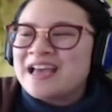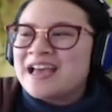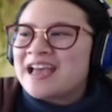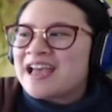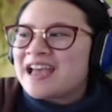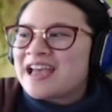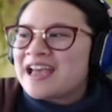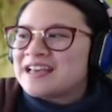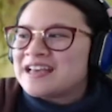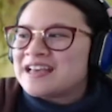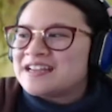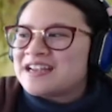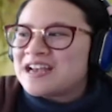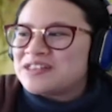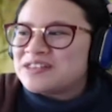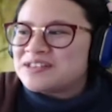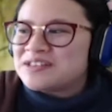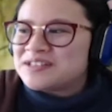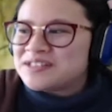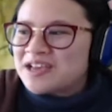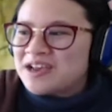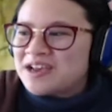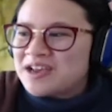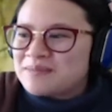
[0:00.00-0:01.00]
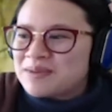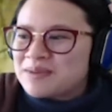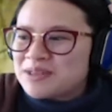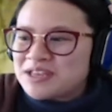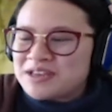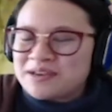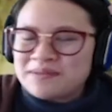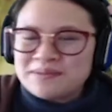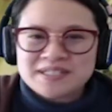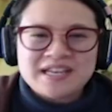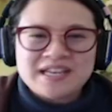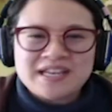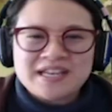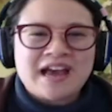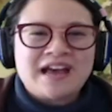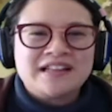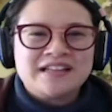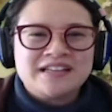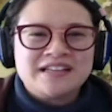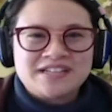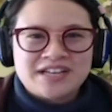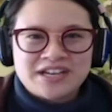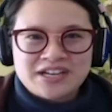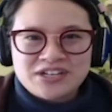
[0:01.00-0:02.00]
And at the time, I think it was
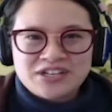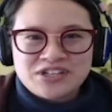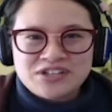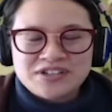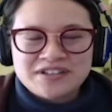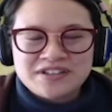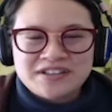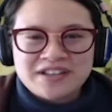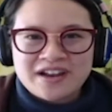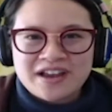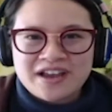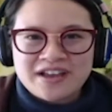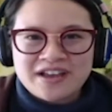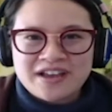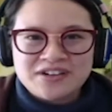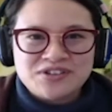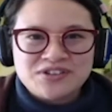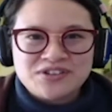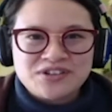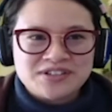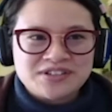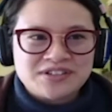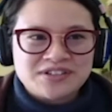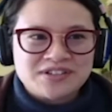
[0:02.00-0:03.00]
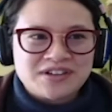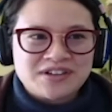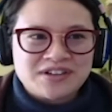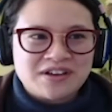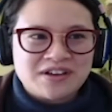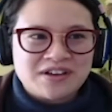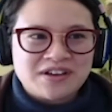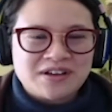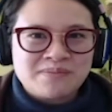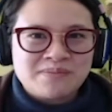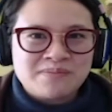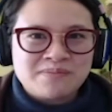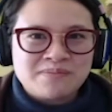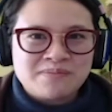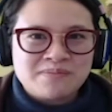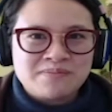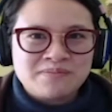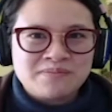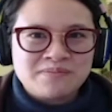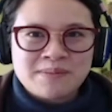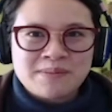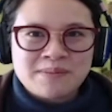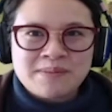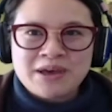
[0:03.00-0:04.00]
Kaladesh that had just
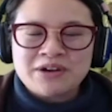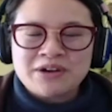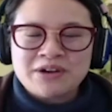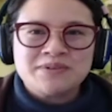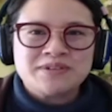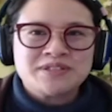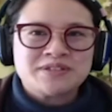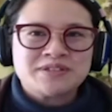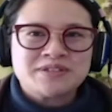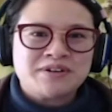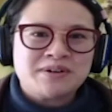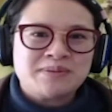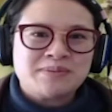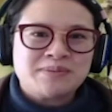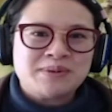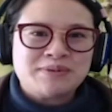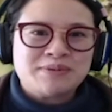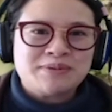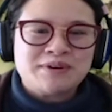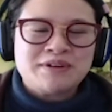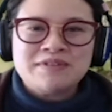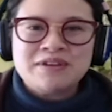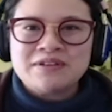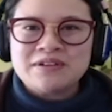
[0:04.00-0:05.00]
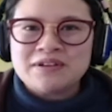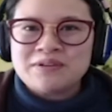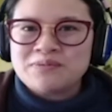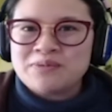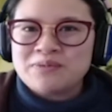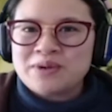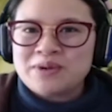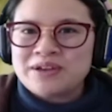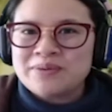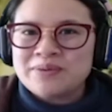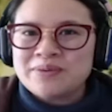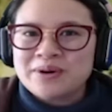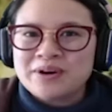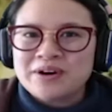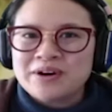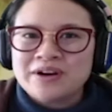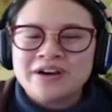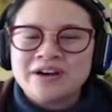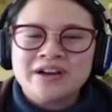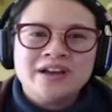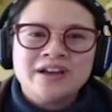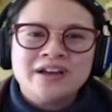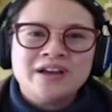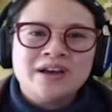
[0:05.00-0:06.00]
come out or was starting to be previewed, and we were
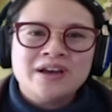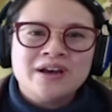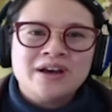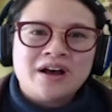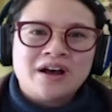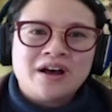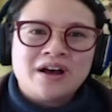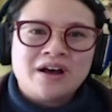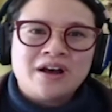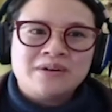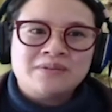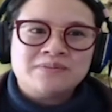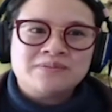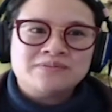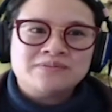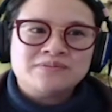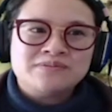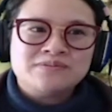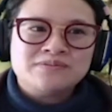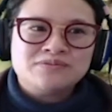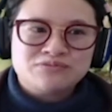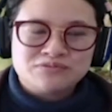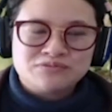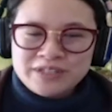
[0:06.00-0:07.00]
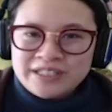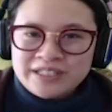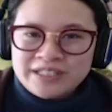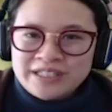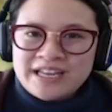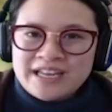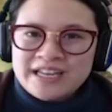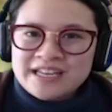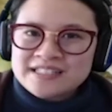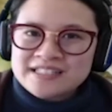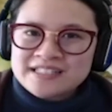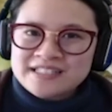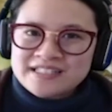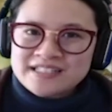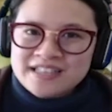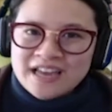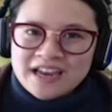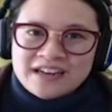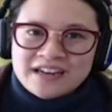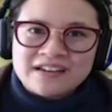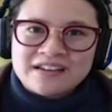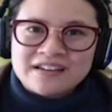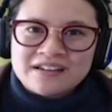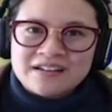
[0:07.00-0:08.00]
really
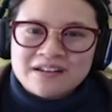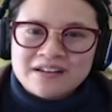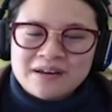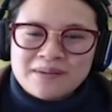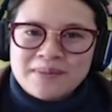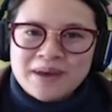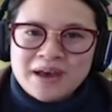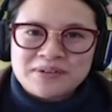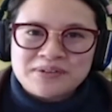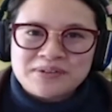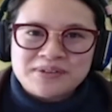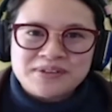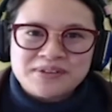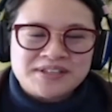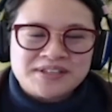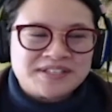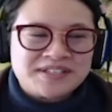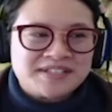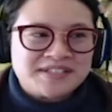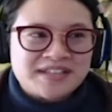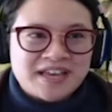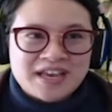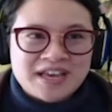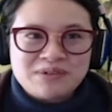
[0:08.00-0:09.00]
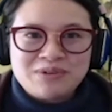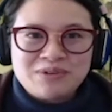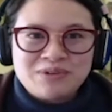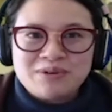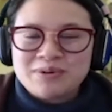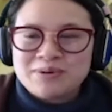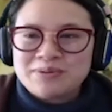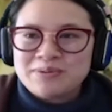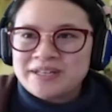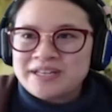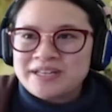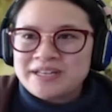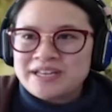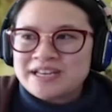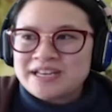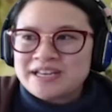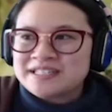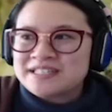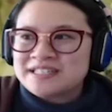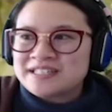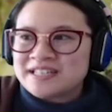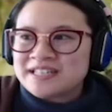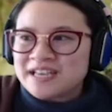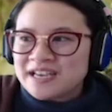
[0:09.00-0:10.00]
excited about the set. We were really
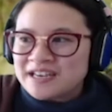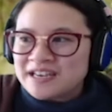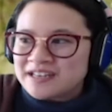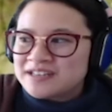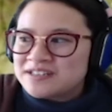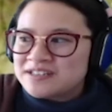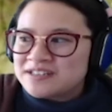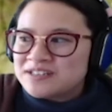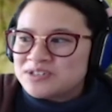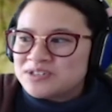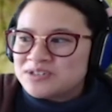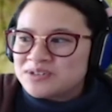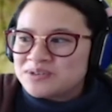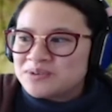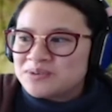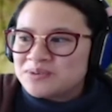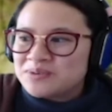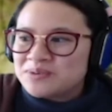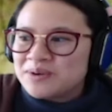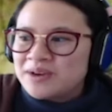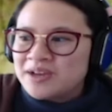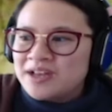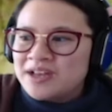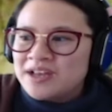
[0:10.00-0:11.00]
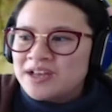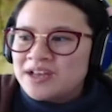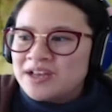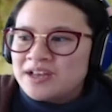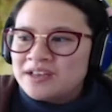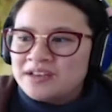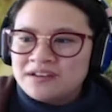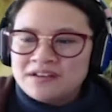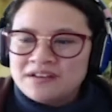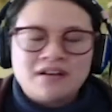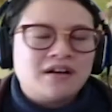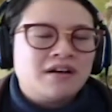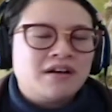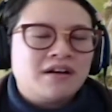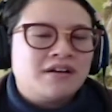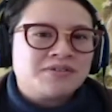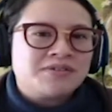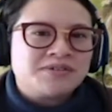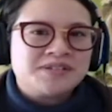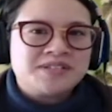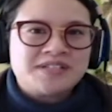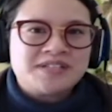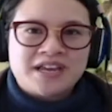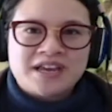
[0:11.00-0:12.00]
excited to
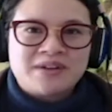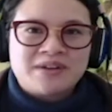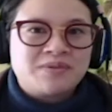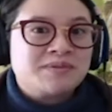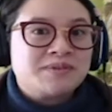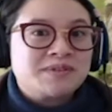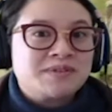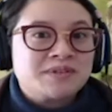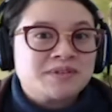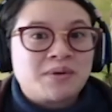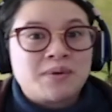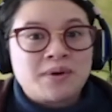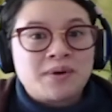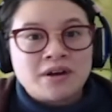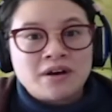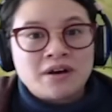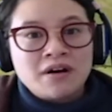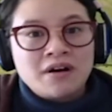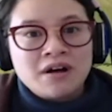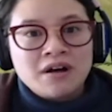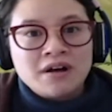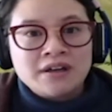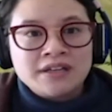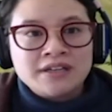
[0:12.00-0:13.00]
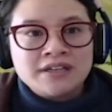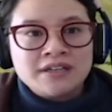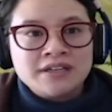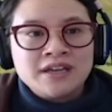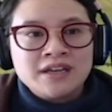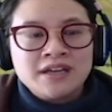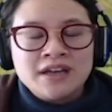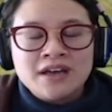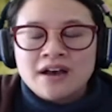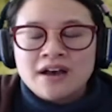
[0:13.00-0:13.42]
understand what was going on.